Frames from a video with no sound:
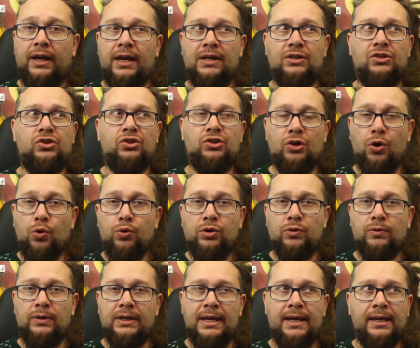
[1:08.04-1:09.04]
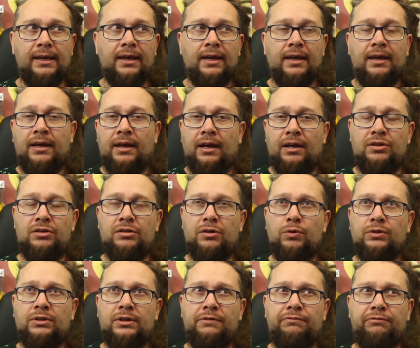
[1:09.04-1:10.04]
is so unique and so
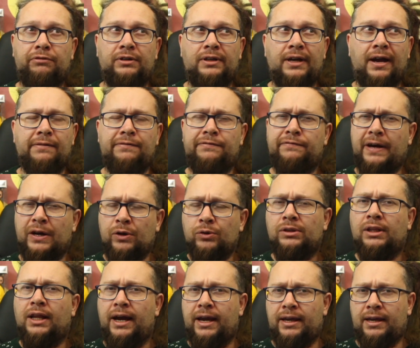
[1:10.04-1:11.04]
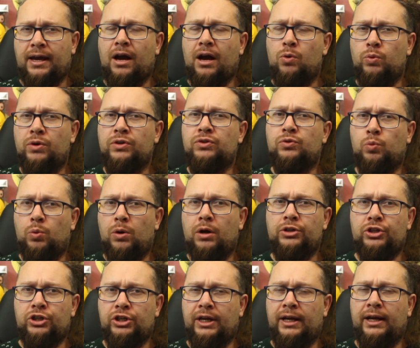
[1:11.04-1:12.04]
different. I felt like I was
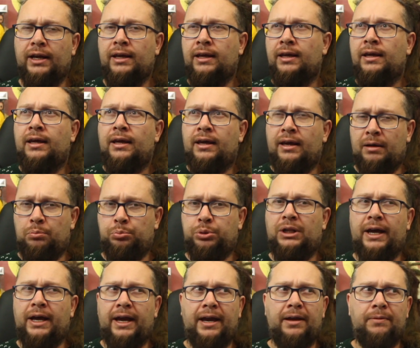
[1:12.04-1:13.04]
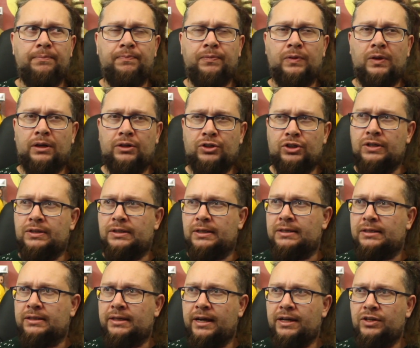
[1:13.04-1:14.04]
watching a play, just a
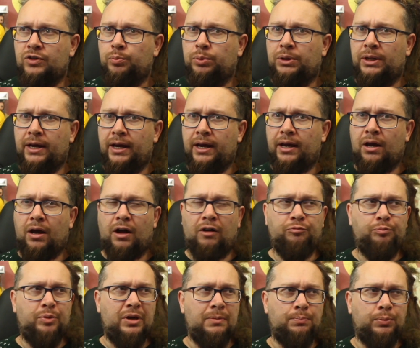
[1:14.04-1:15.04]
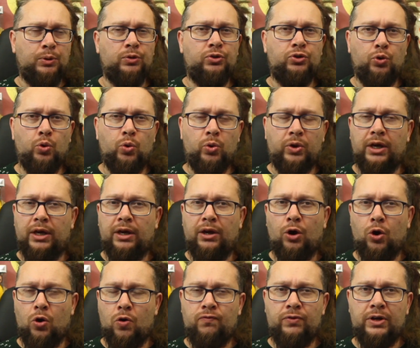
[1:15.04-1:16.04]
stage play of people talking
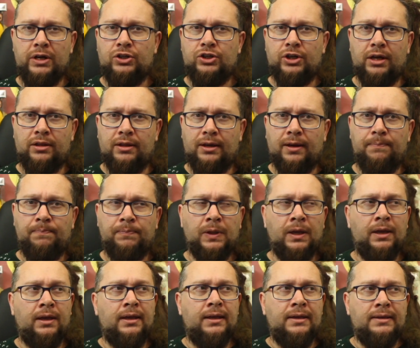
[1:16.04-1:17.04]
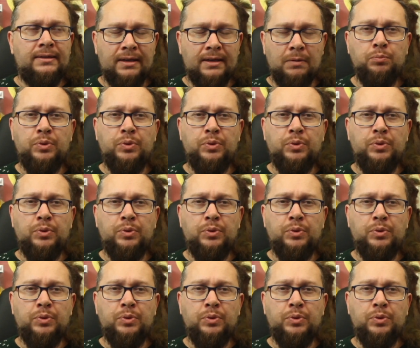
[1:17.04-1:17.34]
over each other. Some